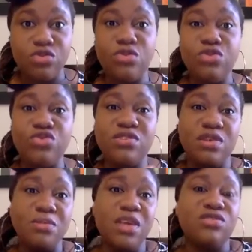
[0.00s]
So
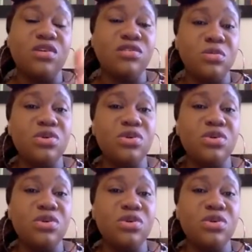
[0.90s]
3-step Kickstart,